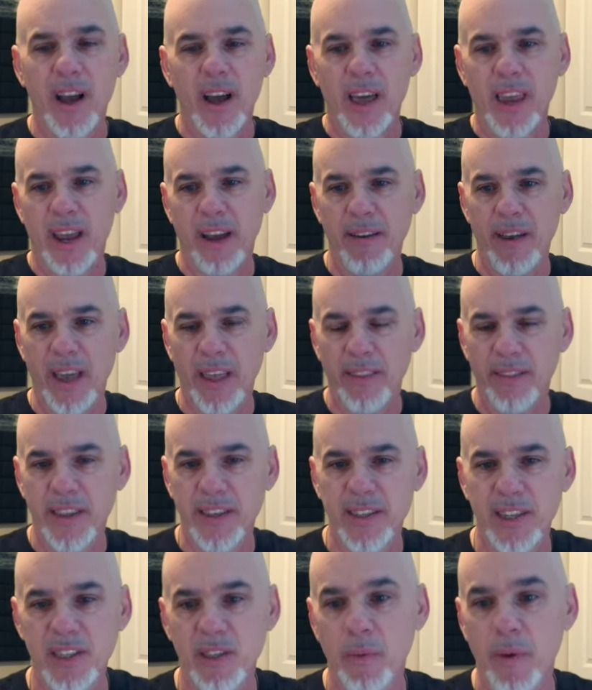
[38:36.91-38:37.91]
And, I, and
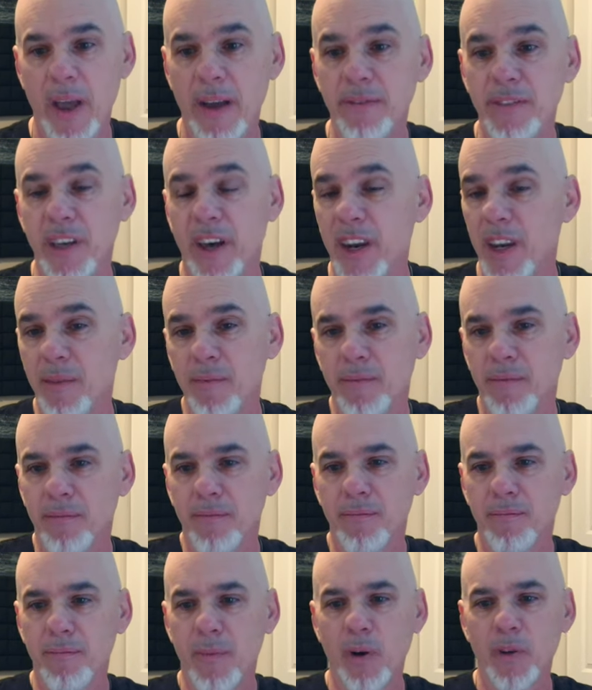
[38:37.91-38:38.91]
this is the way I've done it
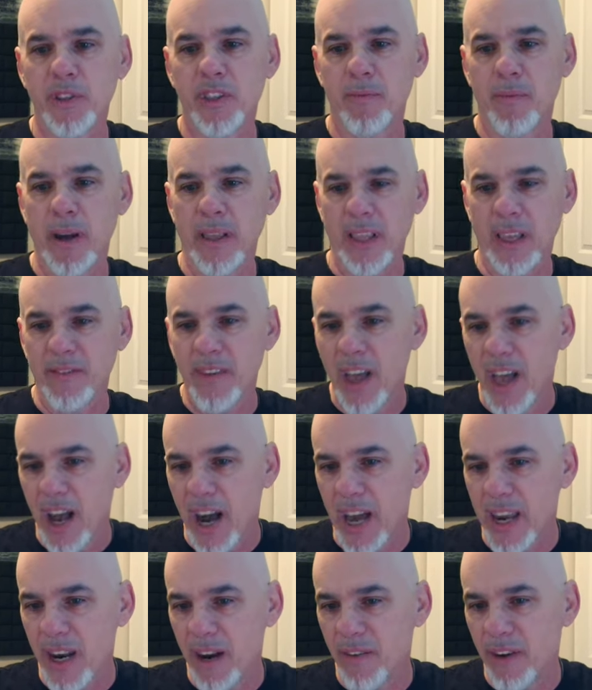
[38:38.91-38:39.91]
most of my life.
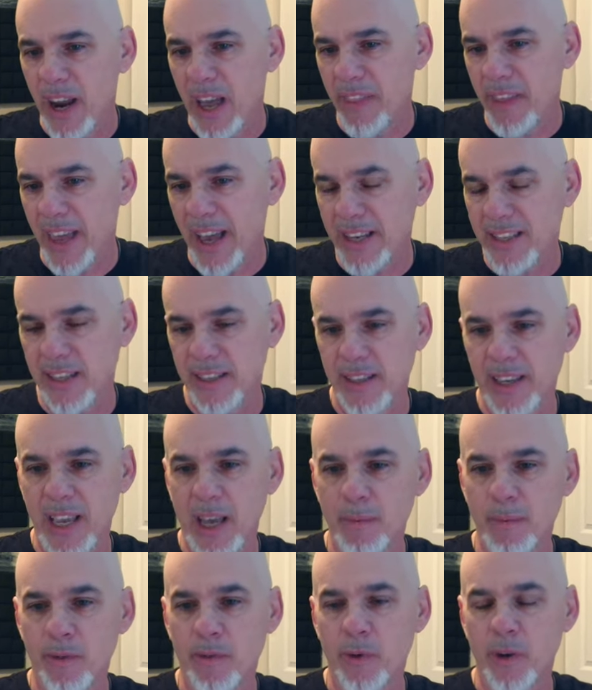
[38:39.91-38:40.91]
I never had the access
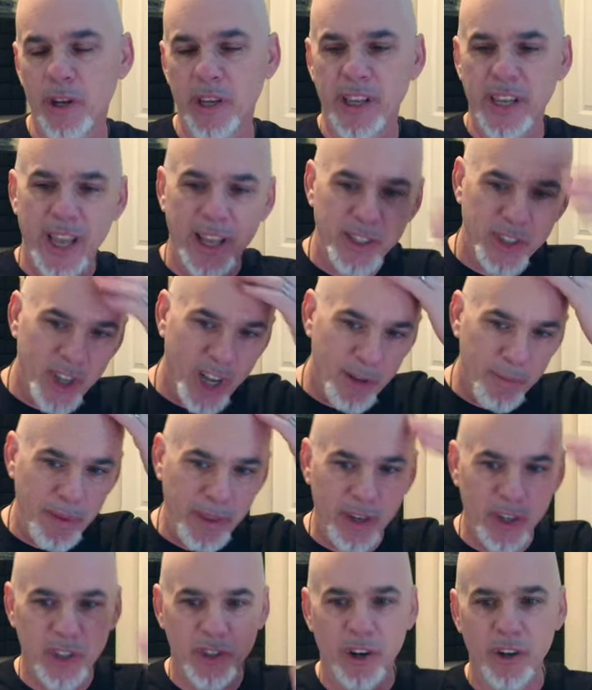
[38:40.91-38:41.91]
account before Ken talked me
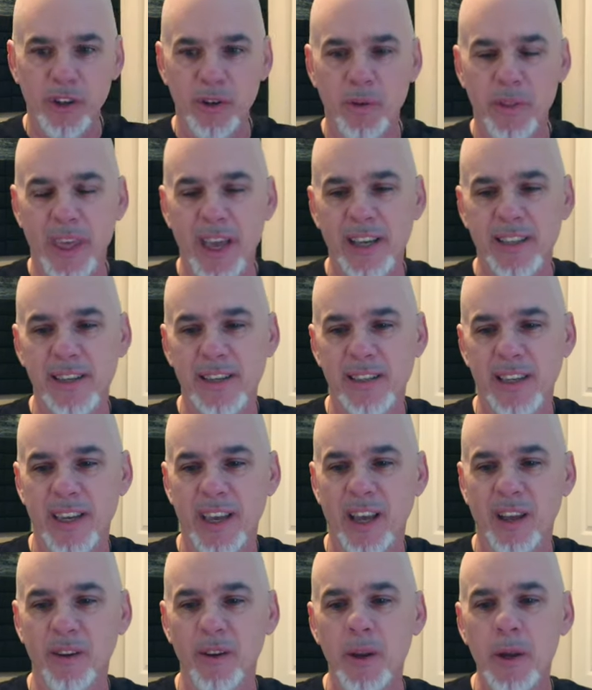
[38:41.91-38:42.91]
into starting doing the access
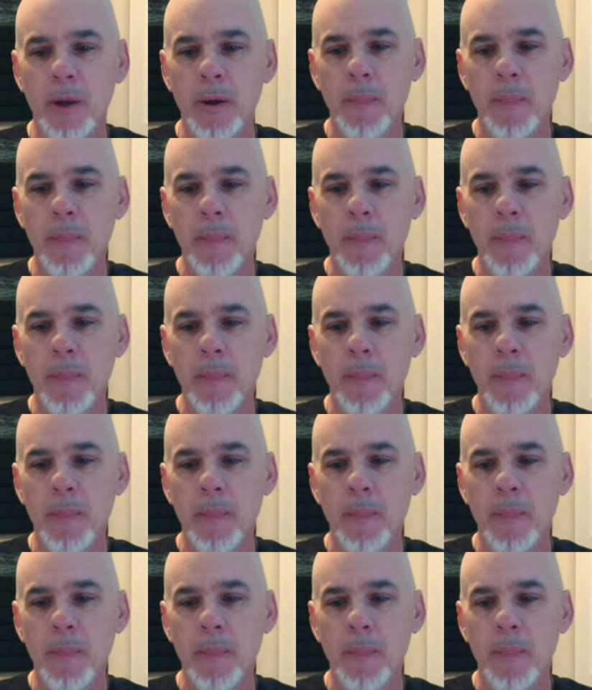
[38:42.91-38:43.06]
account.